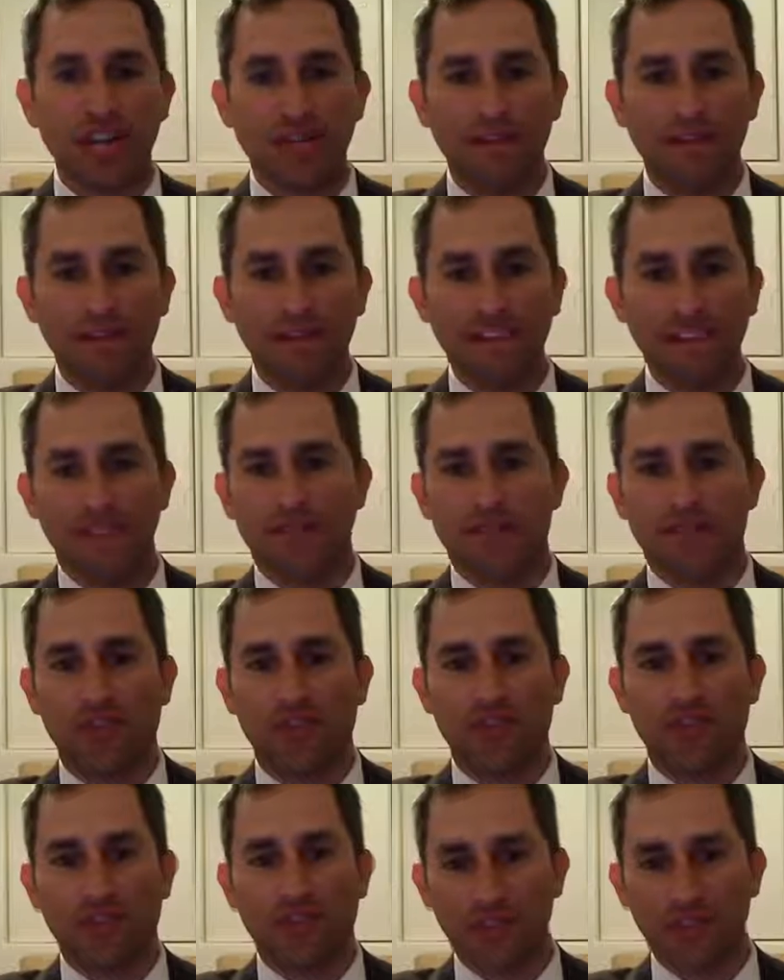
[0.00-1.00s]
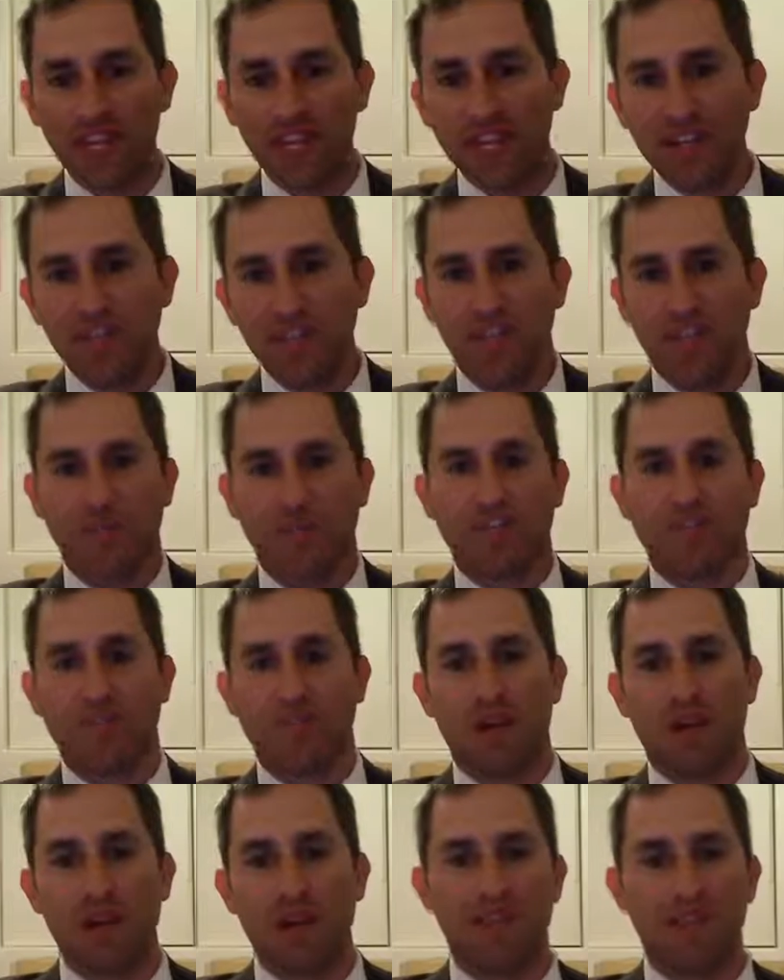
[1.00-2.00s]
events for drills in
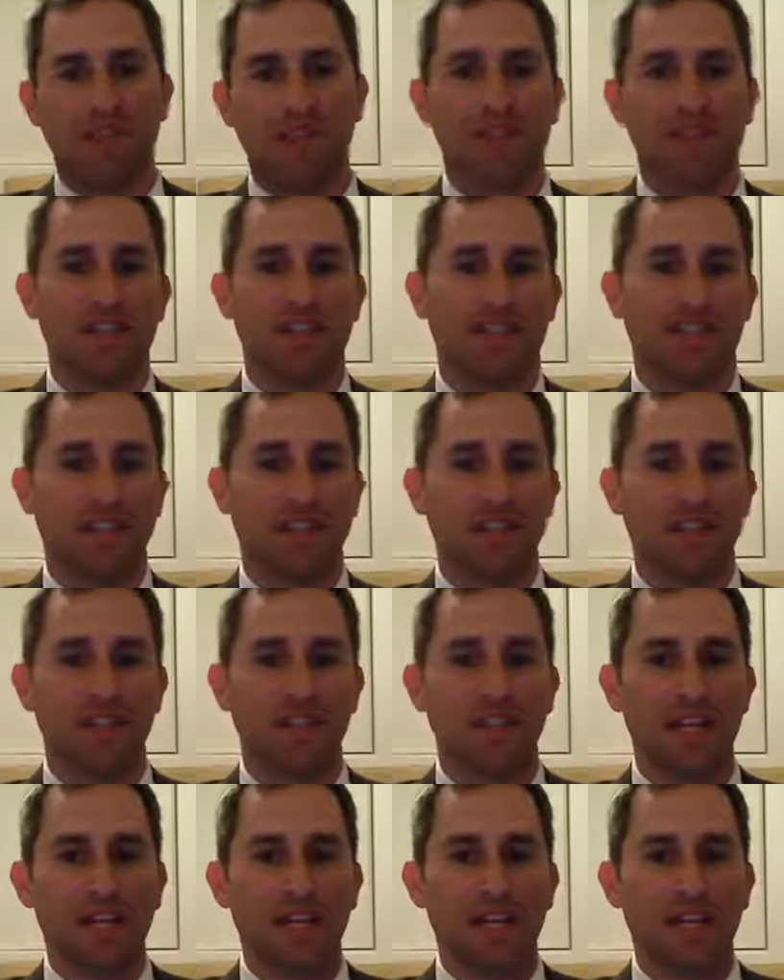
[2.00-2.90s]
response to these events